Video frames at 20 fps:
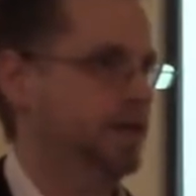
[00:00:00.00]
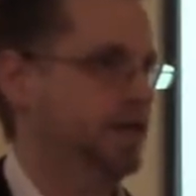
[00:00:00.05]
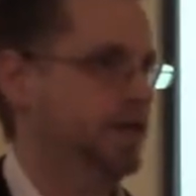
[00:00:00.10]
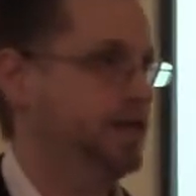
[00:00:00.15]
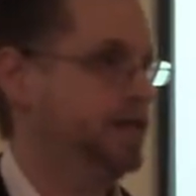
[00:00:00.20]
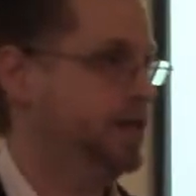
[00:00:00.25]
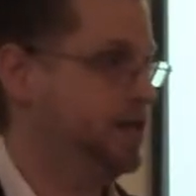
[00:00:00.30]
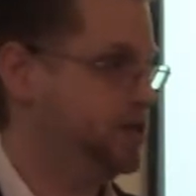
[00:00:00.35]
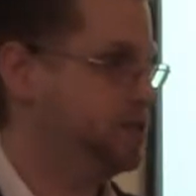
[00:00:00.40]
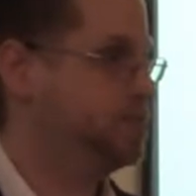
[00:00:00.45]

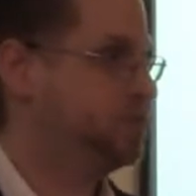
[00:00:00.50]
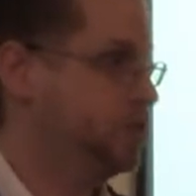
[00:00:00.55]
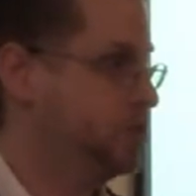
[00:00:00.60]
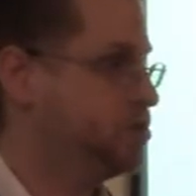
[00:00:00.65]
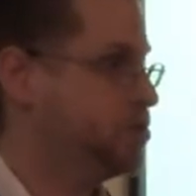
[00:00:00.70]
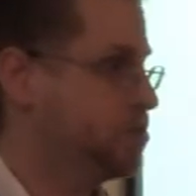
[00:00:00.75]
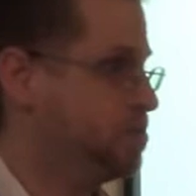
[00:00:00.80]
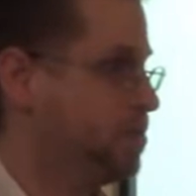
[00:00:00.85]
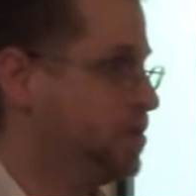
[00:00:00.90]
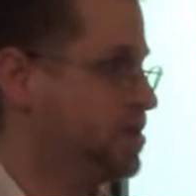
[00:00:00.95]
those
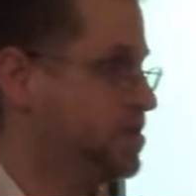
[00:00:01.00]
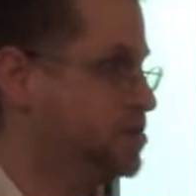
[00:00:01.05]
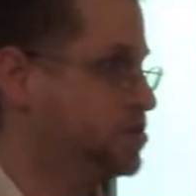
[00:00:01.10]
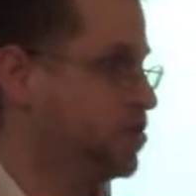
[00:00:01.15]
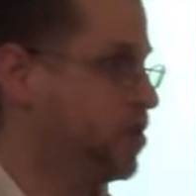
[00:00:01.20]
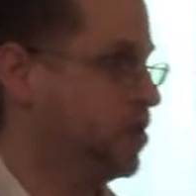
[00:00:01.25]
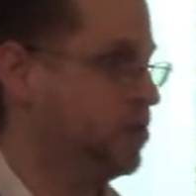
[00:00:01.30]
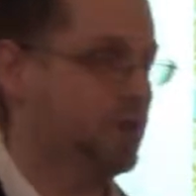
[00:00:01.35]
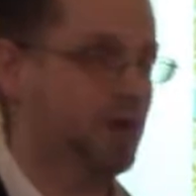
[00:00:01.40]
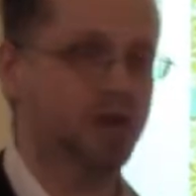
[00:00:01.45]
are pretty
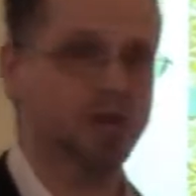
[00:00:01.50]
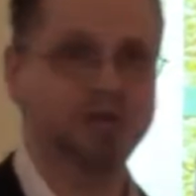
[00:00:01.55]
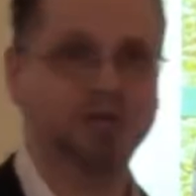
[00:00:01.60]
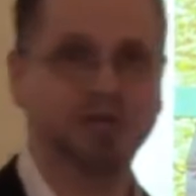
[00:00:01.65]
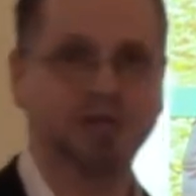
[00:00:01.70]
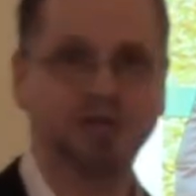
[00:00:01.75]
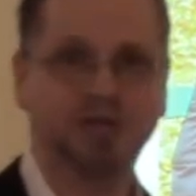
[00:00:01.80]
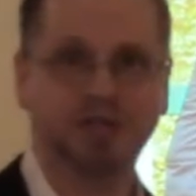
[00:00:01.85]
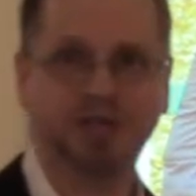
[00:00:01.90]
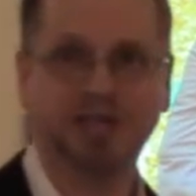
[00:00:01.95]
strong
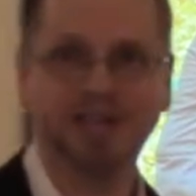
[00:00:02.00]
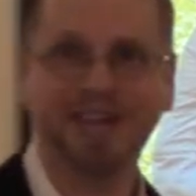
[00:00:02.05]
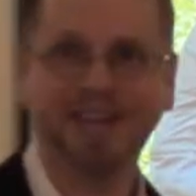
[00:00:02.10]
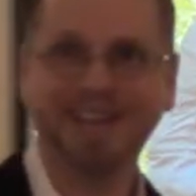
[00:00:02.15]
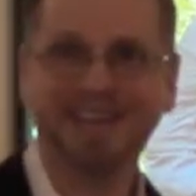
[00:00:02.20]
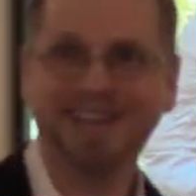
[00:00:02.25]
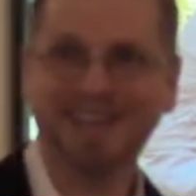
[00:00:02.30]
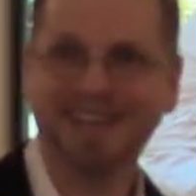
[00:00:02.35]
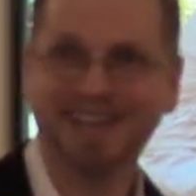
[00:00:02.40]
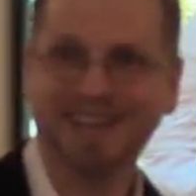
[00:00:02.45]
words, don't you
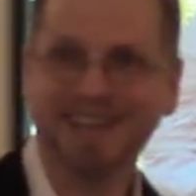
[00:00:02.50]
think?